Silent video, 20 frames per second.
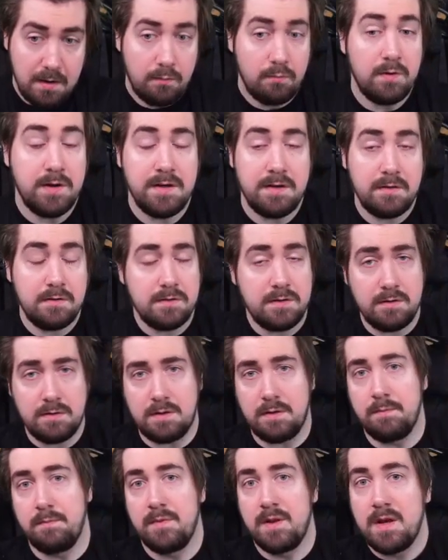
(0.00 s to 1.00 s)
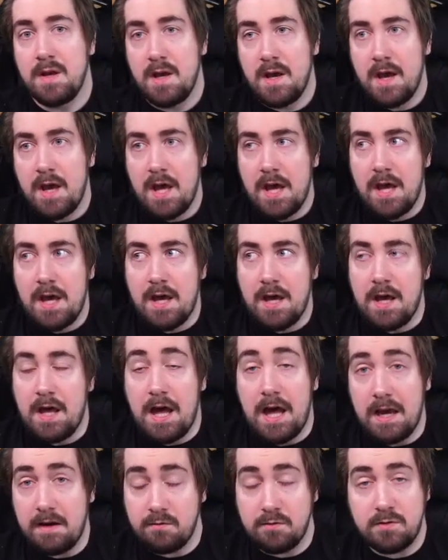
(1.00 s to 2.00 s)
When do you do them?
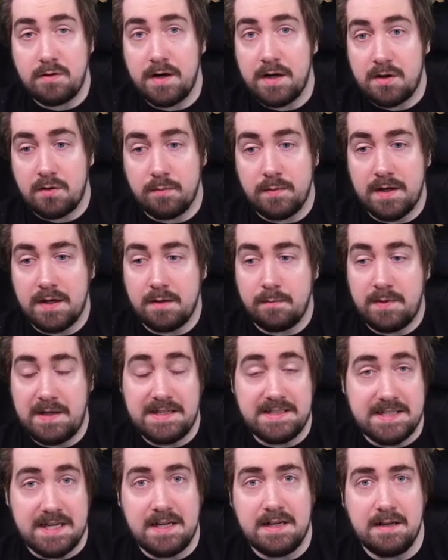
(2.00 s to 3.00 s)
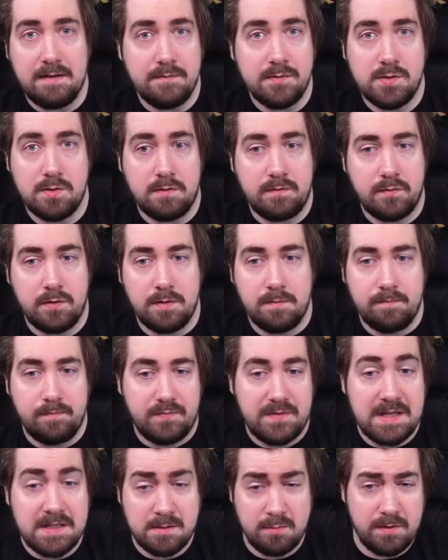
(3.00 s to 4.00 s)
I would recommend being 10 levels over.
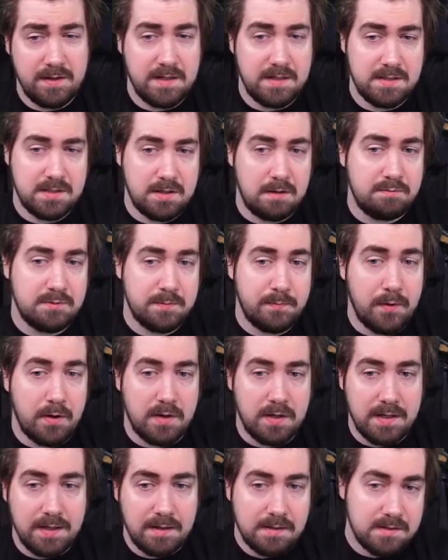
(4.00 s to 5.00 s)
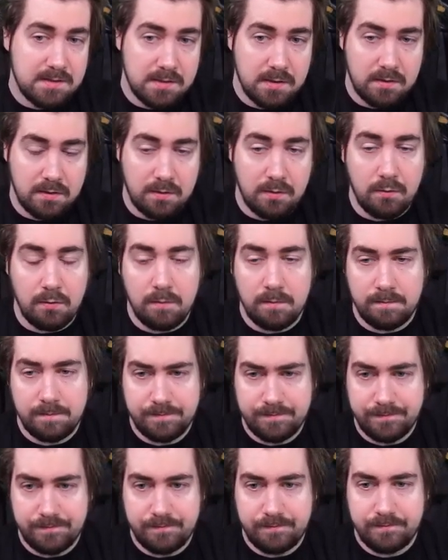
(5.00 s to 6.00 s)
That's when they stop spawning. So
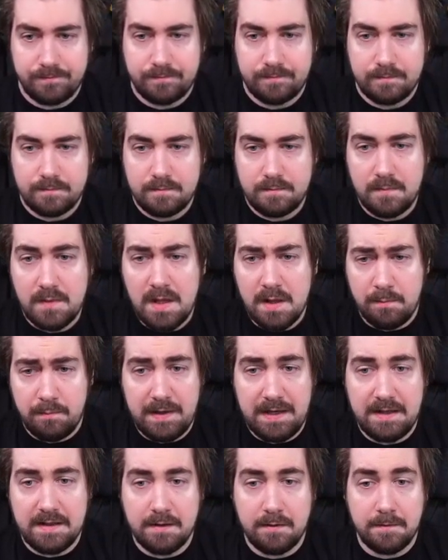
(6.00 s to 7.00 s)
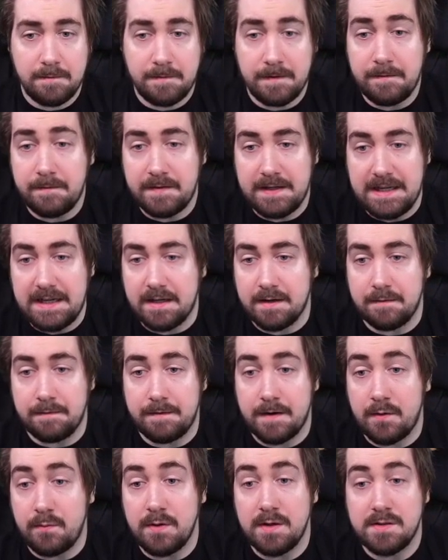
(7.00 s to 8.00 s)
being level 15 and
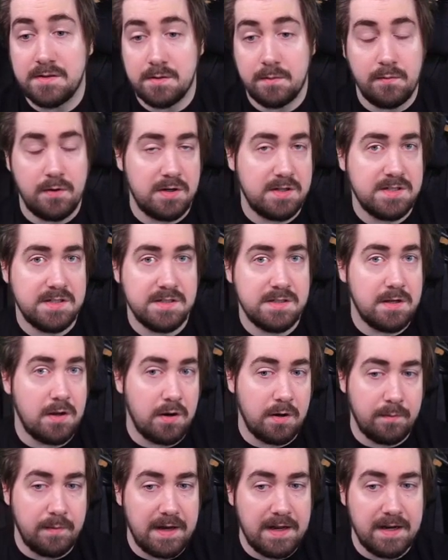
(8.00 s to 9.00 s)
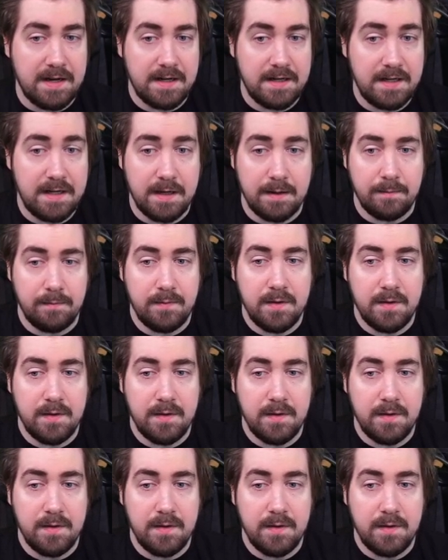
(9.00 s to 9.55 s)
farming submerged is not a bad idea.